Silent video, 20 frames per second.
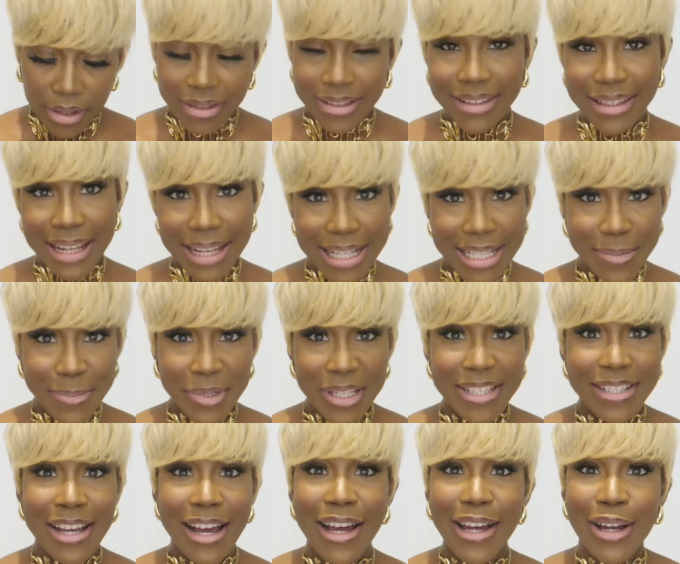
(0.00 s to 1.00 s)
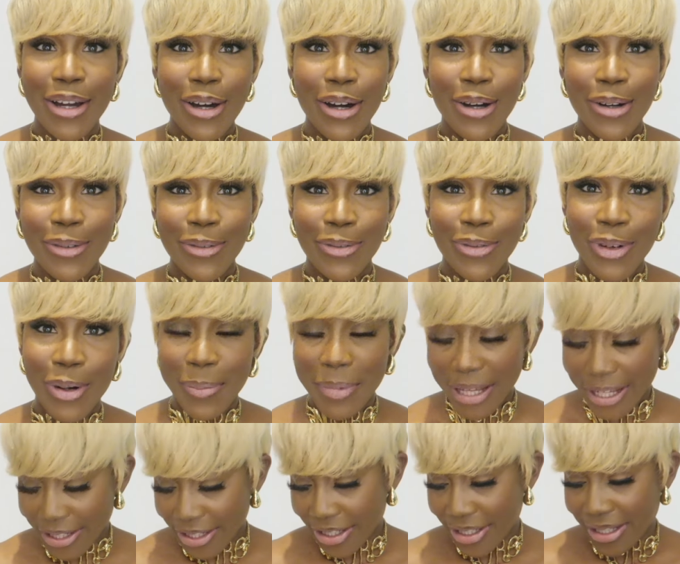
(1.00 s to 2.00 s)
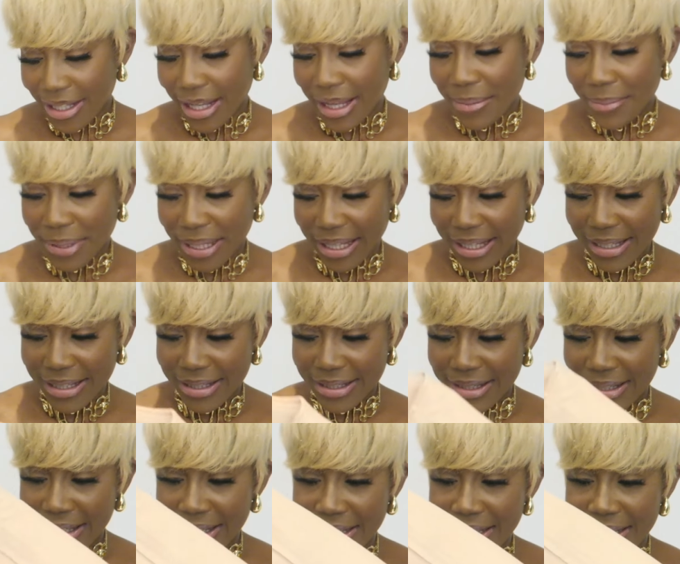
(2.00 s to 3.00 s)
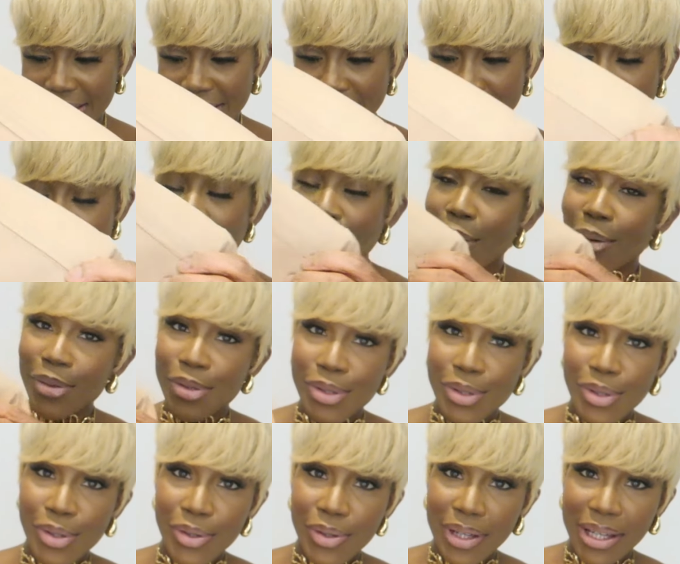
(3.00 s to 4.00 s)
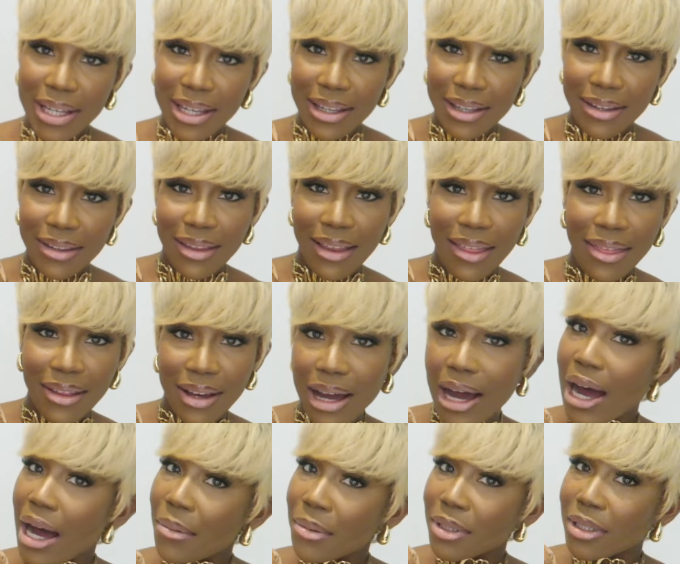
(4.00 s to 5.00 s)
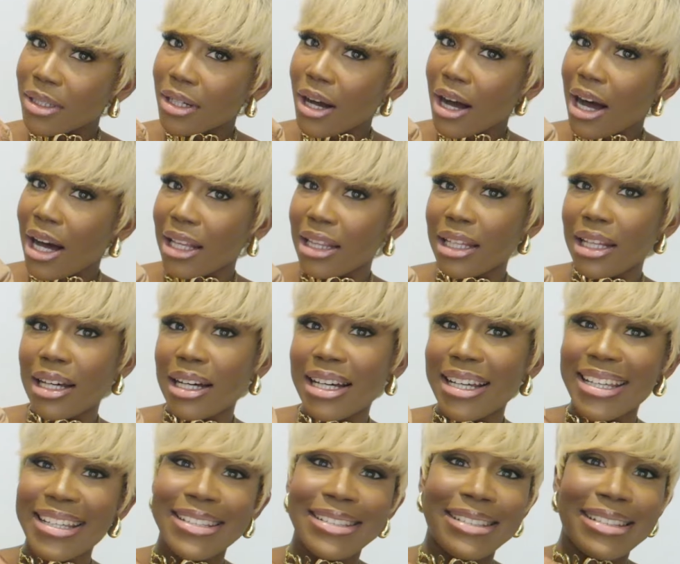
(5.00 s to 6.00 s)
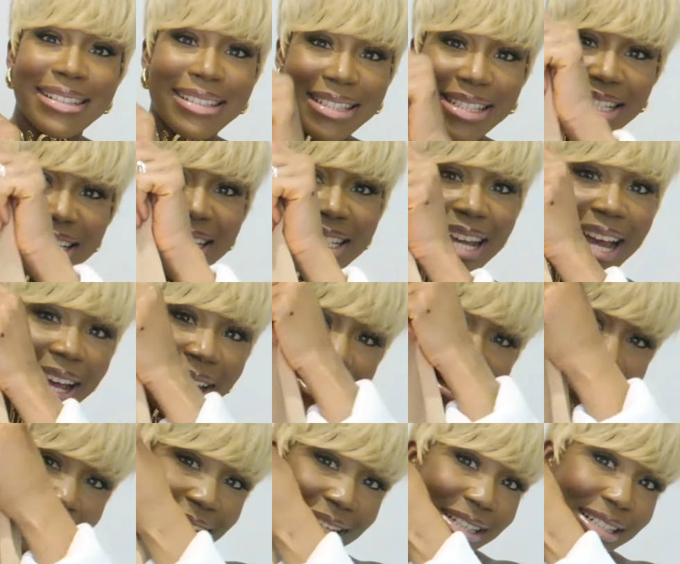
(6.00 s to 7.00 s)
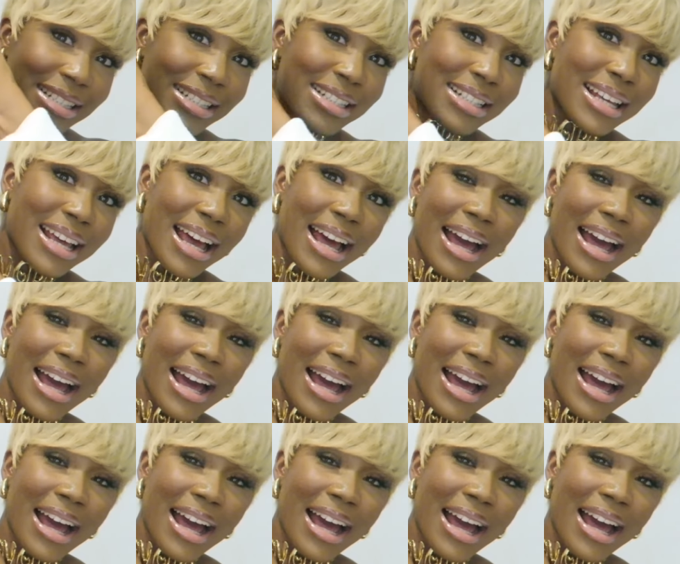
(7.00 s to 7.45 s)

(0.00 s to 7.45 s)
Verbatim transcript: the next piece i got from h&m is this also in the camel color is this jacket